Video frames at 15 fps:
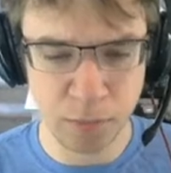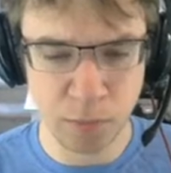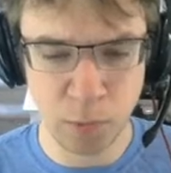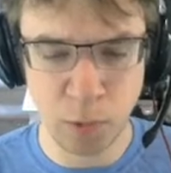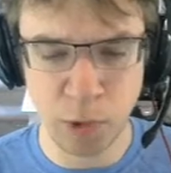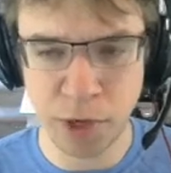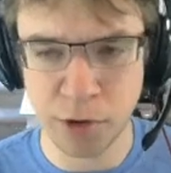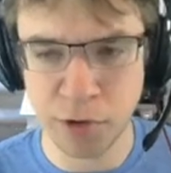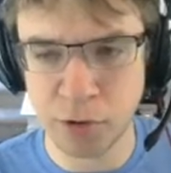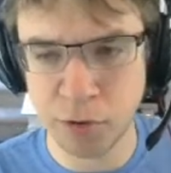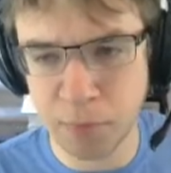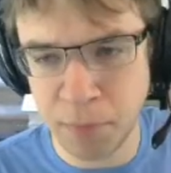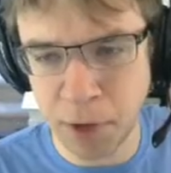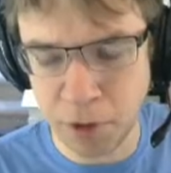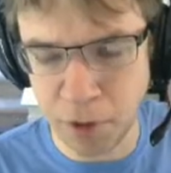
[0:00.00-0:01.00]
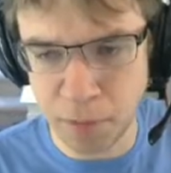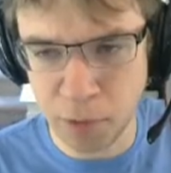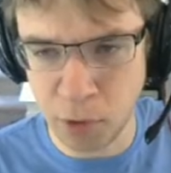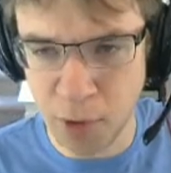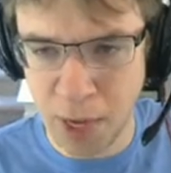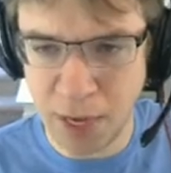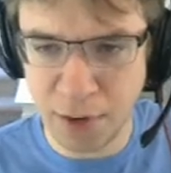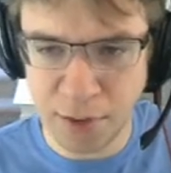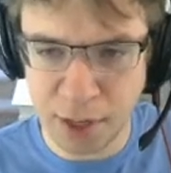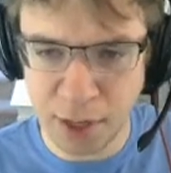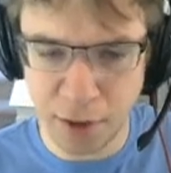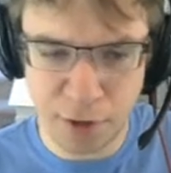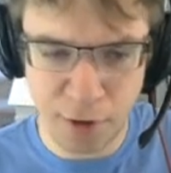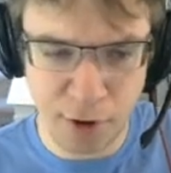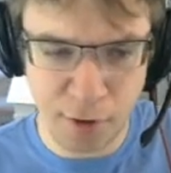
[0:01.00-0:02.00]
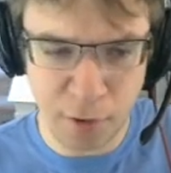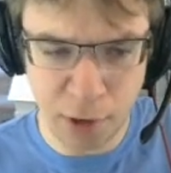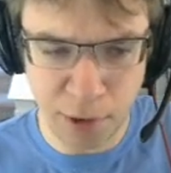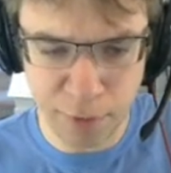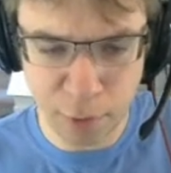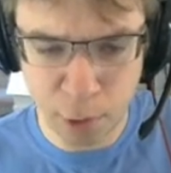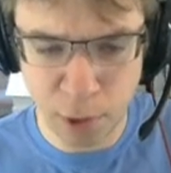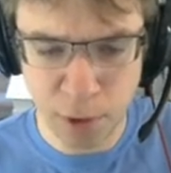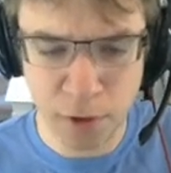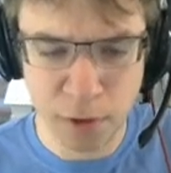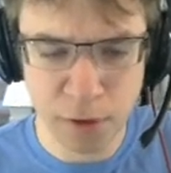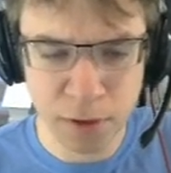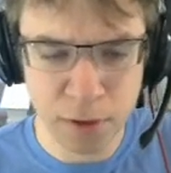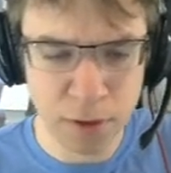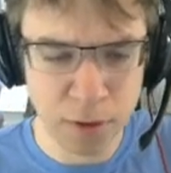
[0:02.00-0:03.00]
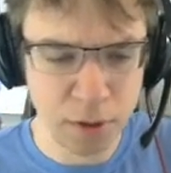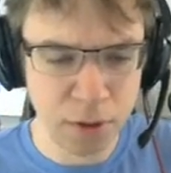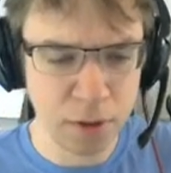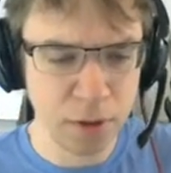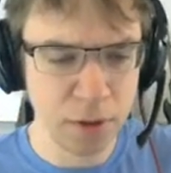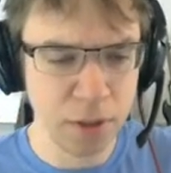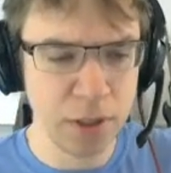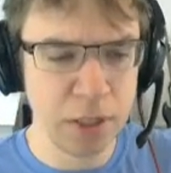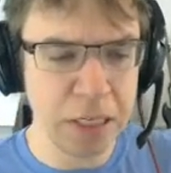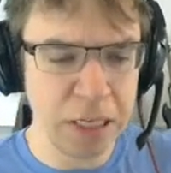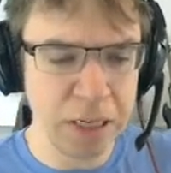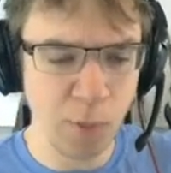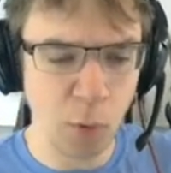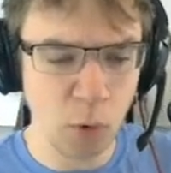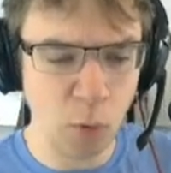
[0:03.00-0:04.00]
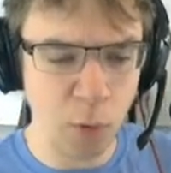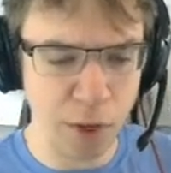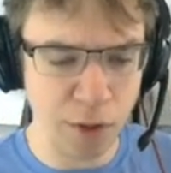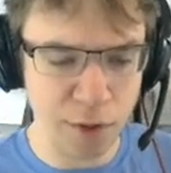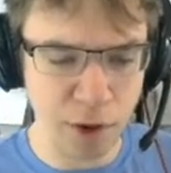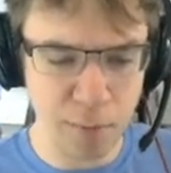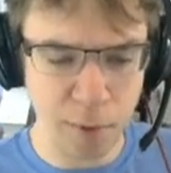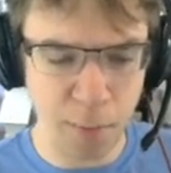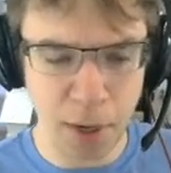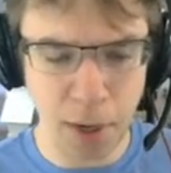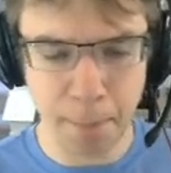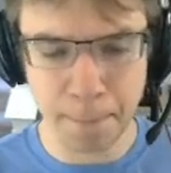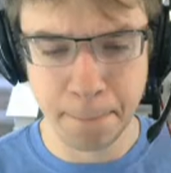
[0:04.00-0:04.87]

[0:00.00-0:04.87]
which makes him do 18 instead of 24. Or we could set up the bomb.